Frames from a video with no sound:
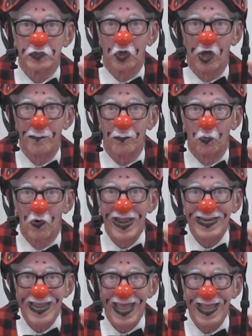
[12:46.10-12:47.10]
So I'm
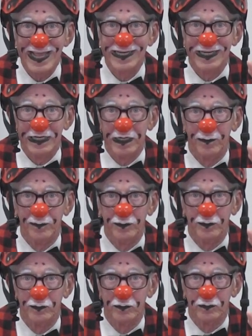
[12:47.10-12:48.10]
right-handed.
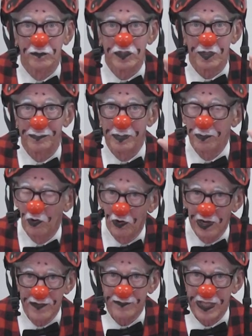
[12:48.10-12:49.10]
Some people
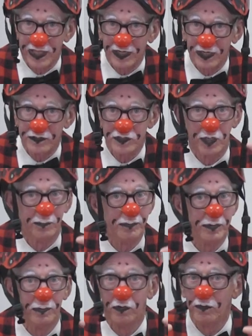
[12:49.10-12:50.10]
are left-handed. Some
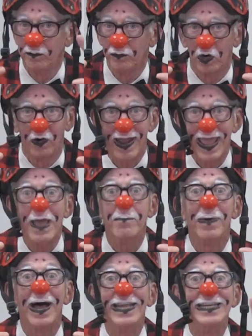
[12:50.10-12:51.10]
people are
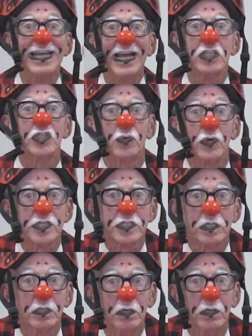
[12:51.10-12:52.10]

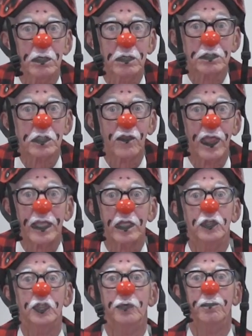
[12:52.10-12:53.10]
ambidextrous, so they
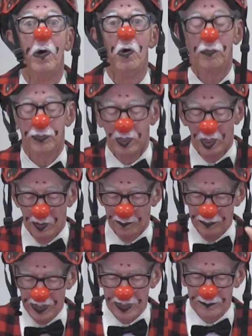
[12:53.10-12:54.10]
can do both.
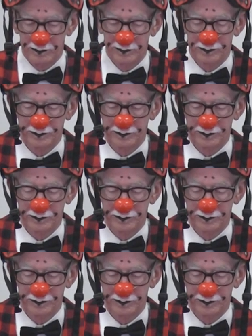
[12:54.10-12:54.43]
But